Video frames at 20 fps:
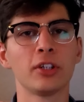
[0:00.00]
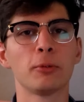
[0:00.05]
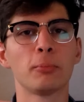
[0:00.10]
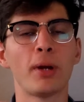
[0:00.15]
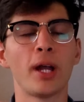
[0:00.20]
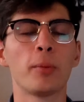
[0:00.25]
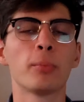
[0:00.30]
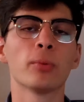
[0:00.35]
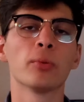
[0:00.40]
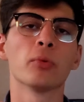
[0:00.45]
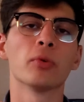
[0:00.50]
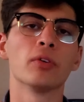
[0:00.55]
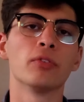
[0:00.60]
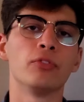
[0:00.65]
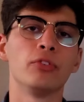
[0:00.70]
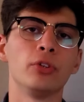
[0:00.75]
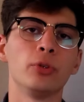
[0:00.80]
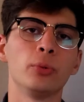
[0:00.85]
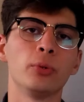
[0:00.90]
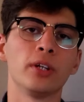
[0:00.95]
good paper
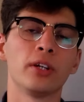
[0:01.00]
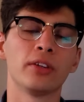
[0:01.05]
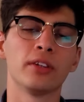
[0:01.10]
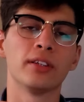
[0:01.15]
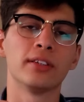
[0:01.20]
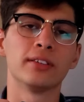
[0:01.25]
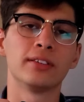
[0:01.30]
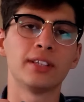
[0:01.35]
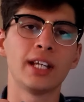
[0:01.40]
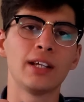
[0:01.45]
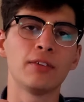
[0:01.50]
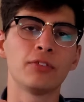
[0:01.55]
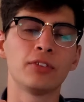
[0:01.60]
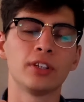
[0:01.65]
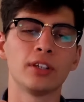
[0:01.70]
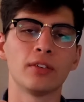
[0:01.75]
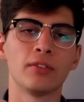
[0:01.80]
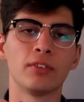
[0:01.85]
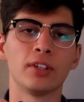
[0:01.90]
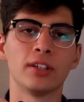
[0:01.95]
reviewing the
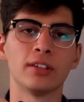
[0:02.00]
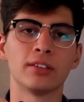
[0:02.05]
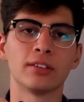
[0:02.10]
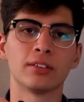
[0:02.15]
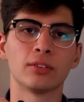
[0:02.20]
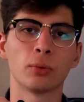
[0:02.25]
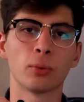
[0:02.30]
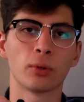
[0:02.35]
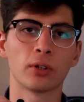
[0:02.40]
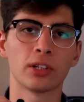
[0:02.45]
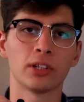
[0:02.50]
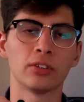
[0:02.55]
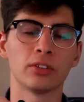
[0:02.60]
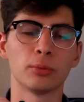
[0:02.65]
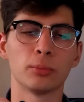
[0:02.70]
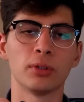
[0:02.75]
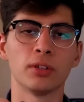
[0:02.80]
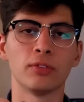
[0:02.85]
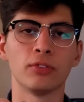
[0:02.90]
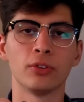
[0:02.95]
safety of this
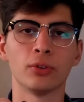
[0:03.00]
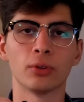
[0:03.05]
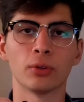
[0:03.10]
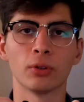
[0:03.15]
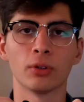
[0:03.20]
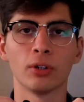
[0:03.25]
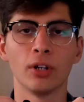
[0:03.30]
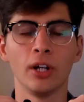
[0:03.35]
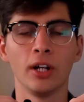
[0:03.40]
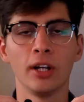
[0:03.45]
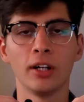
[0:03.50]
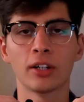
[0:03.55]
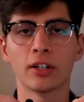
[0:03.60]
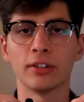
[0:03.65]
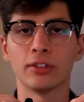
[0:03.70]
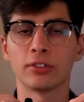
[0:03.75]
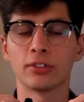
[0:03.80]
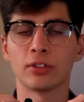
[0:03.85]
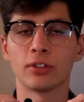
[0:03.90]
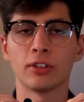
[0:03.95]
organism if you're
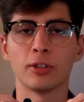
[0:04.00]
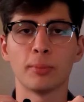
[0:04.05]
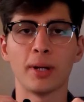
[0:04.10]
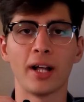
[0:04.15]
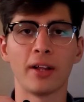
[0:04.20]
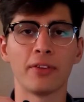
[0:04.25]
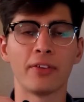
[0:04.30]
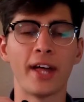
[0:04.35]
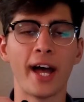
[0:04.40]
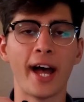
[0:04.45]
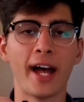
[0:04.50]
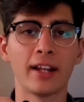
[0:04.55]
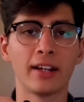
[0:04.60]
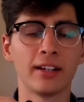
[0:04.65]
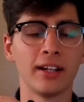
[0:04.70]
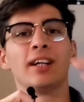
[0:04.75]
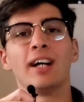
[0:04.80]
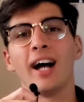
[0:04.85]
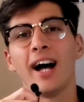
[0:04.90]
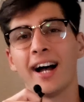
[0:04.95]
concerned about that.
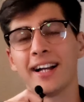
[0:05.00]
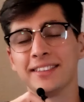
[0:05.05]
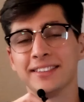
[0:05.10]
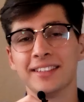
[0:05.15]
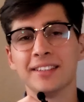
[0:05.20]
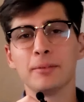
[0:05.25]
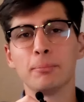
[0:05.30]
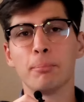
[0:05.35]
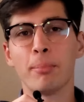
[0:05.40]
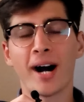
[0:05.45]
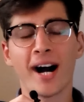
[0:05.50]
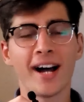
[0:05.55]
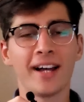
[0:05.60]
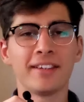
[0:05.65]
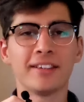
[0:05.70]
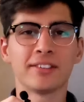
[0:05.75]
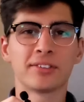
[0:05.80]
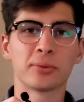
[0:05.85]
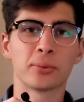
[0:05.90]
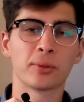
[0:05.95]
I did buy
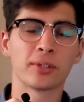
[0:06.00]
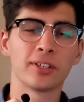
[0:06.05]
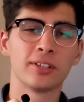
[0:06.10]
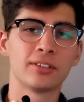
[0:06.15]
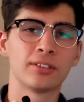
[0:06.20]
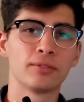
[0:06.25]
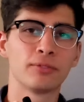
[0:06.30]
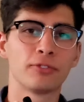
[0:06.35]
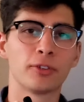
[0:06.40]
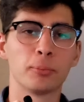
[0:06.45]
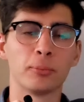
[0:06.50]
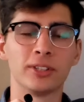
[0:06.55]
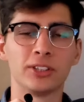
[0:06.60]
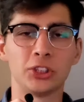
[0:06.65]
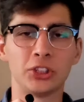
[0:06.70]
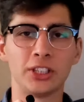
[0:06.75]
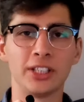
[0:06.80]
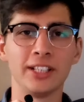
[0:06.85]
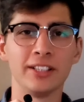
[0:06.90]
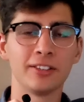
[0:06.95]
this organism from a
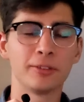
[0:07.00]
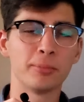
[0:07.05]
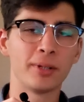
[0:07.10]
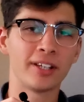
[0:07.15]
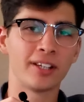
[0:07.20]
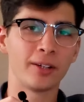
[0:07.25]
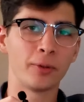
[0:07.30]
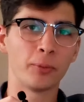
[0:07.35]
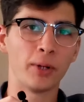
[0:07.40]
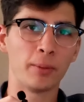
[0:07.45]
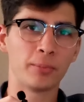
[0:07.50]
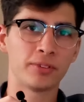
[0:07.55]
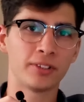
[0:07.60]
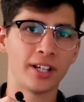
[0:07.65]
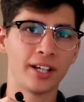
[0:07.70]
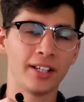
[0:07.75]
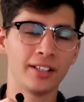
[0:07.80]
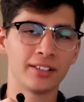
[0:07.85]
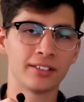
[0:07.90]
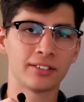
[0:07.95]
cheese making
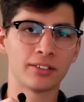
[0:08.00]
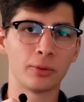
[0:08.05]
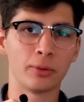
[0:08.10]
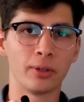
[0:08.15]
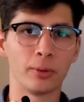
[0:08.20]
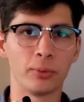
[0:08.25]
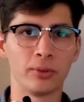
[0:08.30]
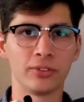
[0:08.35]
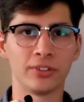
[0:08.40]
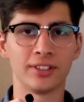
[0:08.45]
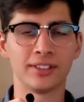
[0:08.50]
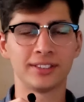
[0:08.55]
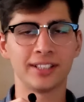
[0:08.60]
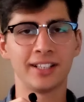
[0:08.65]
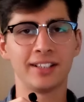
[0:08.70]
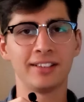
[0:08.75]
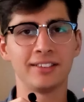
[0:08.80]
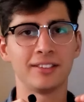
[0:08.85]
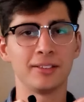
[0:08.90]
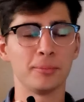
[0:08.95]
website, so it was
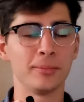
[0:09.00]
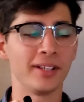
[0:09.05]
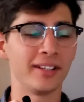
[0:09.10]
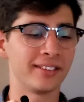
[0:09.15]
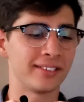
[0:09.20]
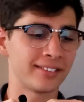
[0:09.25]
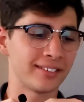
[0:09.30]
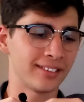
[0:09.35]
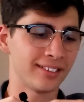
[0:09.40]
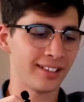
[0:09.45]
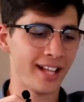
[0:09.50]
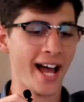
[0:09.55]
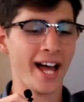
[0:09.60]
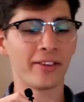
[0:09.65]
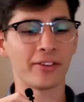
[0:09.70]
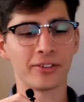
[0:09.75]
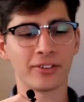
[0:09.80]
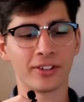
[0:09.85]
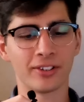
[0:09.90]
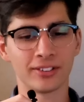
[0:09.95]
intended to be
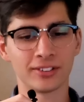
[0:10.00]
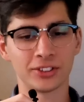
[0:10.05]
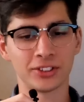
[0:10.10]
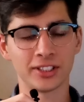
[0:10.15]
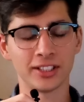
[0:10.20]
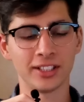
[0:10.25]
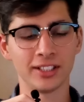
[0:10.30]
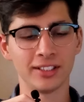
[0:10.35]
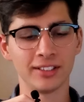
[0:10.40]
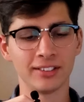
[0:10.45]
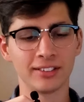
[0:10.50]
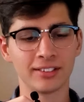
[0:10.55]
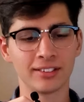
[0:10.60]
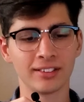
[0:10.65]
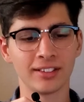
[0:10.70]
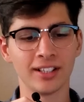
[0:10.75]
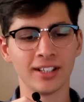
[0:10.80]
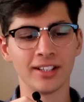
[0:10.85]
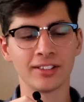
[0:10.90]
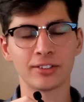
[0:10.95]
slathered on cheese,
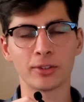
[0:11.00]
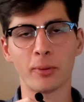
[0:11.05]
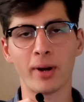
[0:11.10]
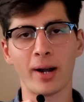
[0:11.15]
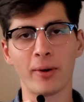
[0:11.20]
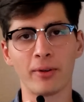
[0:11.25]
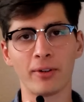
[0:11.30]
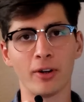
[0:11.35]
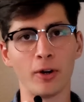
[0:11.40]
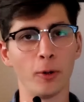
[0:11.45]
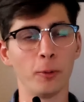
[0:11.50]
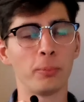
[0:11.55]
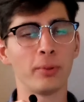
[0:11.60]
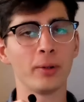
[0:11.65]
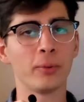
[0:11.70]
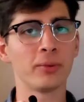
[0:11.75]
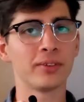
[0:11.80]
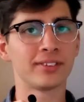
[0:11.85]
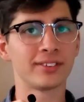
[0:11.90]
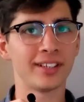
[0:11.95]
so I would hope it
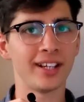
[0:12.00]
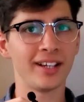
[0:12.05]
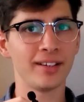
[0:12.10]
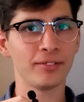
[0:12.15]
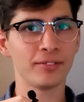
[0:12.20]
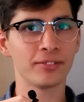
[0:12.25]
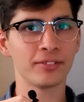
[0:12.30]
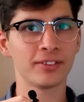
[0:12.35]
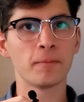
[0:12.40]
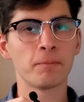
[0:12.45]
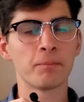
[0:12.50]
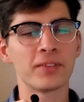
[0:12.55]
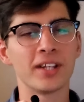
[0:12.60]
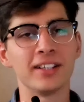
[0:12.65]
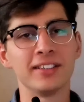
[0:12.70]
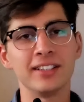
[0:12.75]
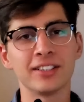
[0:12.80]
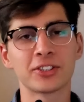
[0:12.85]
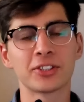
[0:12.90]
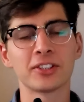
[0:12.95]
was safe.
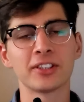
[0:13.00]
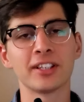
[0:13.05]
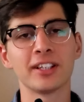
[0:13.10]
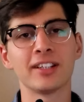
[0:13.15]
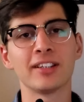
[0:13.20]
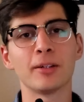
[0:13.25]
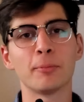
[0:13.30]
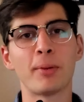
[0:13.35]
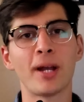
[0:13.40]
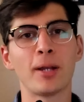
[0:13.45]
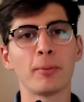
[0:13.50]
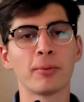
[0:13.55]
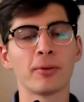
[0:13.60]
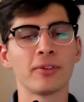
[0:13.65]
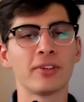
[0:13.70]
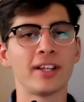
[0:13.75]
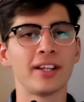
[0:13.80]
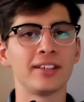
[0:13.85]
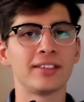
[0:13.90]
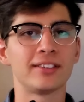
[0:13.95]
Additionally, in the paper,
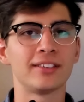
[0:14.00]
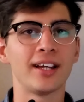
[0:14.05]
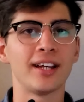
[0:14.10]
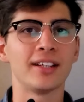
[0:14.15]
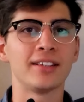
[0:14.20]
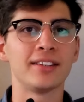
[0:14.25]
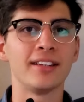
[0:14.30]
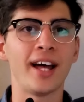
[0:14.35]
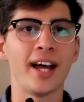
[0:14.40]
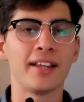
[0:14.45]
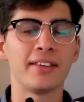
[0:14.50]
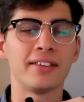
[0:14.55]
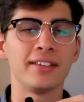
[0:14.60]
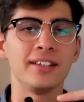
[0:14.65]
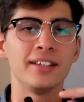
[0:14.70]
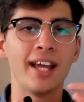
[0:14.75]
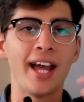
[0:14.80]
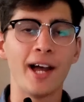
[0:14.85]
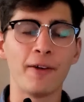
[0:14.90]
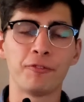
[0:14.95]
they said that
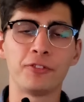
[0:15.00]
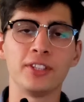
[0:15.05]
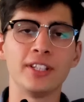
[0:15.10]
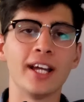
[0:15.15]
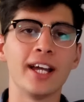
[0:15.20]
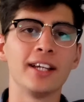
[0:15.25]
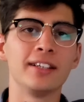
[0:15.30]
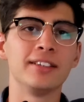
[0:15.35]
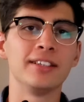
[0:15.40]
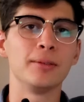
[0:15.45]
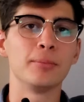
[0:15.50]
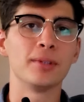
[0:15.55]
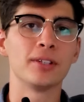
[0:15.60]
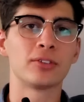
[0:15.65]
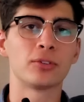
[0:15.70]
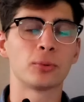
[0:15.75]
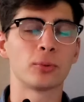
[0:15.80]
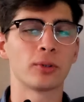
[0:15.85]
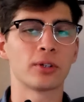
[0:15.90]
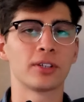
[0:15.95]
the FDA deemed
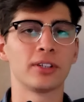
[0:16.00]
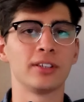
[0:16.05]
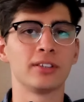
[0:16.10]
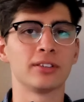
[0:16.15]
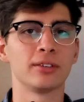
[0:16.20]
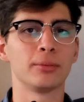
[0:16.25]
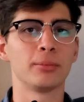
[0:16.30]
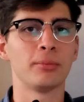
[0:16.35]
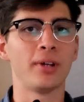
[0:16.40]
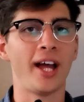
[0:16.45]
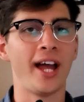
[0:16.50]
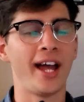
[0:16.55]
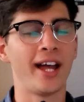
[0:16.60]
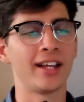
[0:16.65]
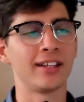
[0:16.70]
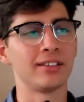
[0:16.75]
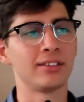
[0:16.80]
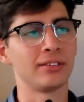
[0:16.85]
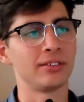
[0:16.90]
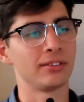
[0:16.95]
this organism
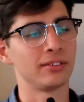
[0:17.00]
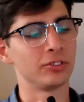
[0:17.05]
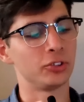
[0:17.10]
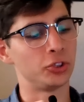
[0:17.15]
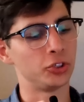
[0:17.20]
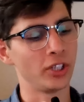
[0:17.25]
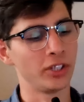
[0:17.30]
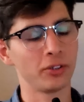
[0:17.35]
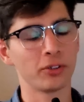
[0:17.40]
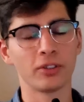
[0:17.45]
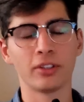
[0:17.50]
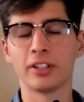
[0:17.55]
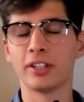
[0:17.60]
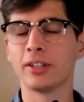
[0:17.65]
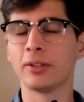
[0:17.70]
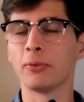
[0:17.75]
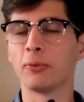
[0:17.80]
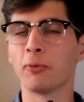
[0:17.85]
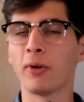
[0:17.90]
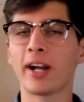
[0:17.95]
as
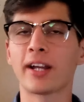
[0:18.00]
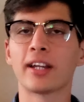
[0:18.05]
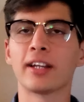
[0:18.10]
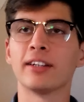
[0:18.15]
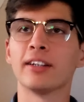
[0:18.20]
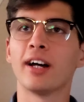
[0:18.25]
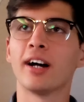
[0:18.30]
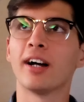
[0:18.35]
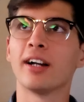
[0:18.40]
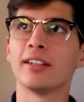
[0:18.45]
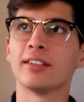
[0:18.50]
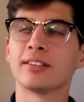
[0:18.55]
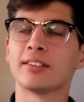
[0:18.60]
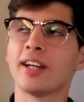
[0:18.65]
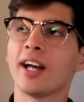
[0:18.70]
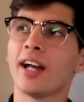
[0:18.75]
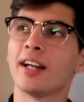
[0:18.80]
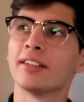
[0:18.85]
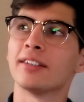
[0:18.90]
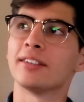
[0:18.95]
generally recognized
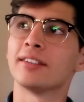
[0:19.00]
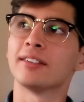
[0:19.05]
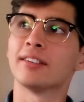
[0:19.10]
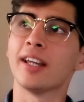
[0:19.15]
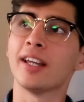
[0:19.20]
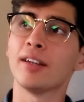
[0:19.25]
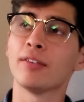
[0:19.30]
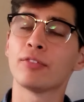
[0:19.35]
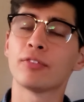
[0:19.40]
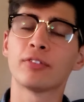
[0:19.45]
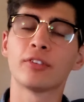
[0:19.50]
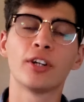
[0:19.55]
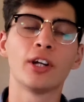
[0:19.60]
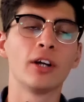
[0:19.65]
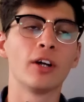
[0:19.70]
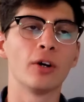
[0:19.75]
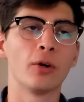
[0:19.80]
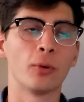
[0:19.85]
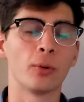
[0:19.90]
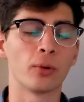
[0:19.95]
as safe
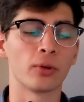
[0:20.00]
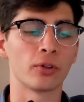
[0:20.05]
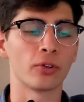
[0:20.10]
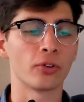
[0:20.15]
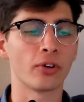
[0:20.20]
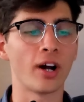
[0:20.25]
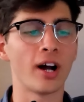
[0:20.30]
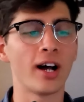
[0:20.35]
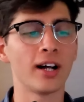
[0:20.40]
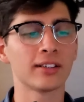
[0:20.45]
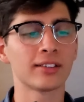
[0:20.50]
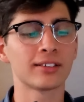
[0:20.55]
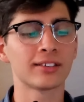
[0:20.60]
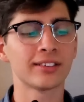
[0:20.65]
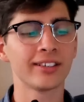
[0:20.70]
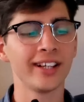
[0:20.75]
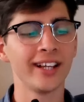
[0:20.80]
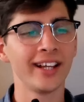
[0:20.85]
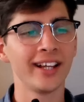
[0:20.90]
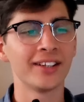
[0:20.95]
or GRAS.
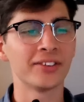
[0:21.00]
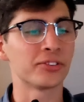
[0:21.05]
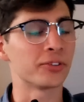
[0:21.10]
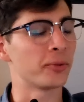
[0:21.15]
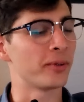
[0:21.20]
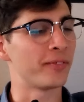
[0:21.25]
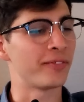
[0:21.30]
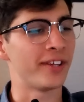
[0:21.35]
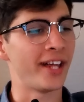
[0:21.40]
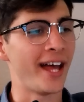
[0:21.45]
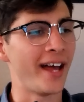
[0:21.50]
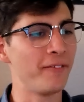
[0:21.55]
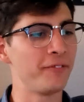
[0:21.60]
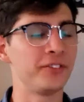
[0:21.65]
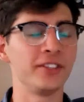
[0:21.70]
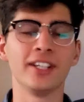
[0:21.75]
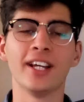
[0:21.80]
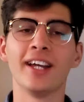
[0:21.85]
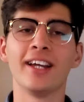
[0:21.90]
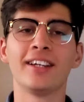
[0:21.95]
So if the
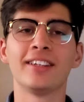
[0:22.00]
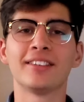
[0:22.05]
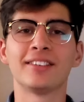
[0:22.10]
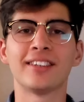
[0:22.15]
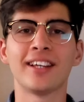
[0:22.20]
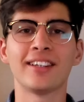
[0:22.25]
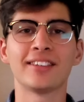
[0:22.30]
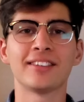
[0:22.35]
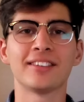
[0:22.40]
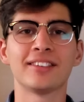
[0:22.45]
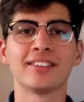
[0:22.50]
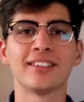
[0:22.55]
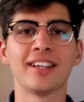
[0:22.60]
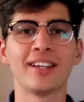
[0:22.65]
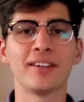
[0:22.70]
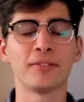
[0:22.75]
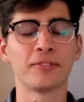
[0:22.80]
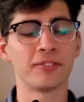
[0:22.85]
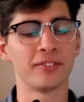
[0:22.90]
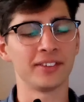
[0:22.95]
FDA says it's
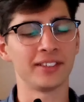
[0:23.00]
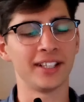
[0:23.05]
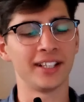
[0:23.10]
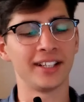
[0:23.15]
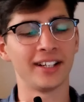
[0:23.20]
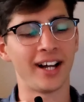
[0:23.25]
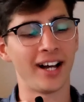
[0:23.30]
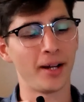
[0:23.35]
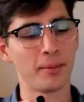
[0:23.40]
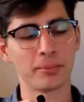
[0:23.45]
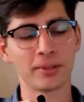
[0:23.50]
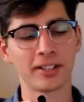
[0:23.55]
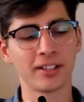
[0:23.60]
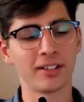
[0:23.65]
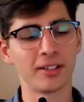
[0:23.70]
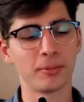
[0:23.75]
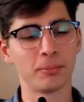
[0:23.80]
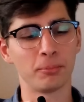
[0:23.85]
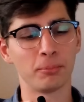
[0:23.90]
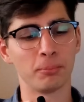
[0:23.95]
safe, then I'm
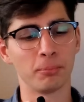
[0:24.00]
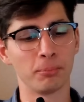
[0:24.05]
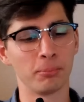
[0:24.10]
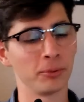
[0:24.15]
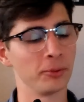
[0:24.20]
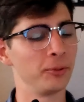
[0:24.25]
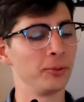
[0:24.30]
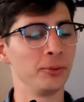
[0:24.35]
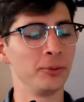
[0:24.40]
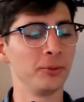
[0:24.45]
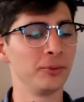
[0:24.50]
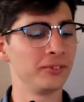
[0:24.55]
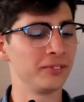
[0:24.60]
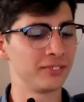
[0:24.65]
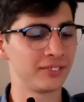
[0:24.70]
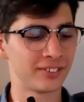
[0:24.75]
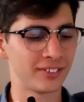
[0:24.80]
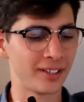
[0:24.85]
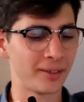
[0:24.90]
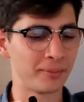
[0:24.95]
gonna brew
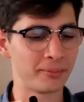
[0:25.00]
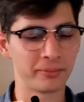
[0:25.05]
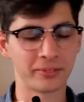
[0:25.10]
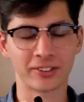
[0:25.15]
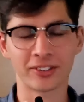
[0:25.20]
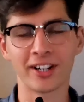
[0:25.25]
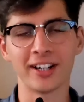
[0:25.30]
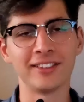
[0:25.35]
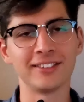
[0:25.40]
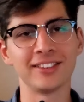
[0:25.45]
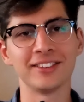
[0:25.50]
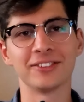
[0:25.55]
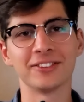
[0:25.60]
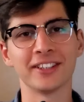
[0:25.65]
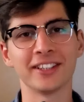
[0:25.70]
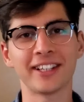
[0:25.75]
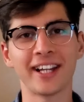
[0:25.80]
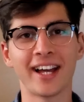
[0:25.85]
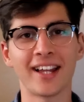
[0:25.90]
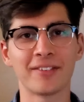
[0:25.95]
some crazy
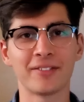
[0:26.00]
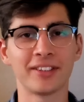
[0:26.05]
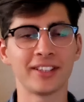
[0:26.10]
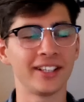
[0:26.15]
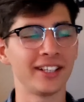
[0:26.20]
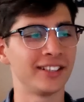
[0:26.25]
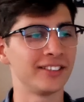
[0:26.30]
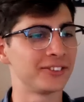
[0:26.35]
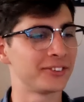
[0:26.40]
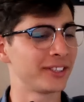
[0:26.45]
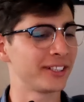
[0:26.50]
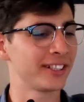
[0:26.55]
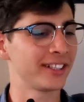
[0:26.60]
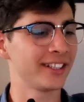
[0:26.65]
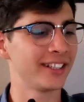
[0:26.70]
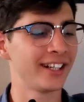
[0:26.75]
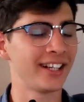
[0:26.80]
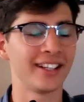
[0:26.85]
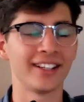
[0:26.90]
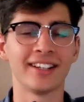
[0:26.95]
drink out of it and drink
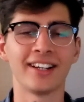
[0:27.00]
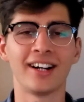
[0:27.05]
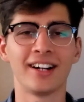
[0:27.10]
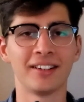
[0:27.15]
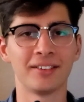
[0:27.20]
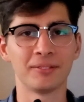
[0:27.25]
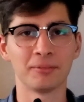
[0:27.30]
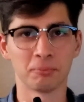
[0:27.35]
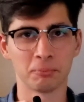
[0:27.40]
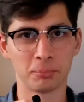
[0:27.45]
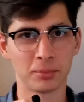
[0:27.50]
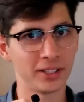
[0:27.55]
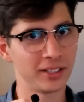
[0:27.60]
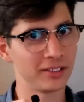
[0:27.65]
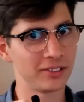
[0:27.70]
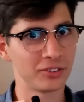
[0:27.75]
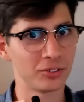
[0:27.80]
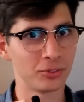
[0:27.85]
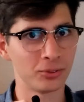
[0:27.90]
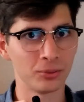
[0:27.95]
it and not be
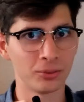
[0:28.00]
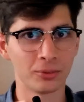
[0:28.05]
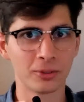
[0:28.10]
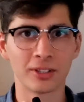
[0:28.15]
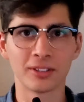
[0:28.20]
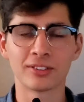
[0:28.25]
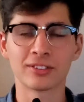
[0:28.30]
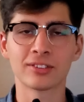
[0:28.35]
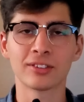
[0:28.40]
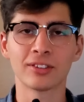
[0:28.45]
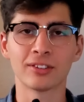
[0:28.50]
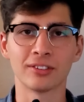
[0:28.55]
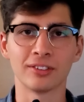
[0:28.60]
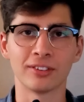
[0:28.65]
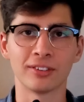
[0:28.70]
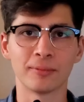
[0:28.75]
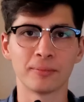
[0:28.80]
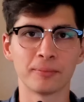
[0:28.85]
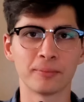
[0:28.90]
too concerned.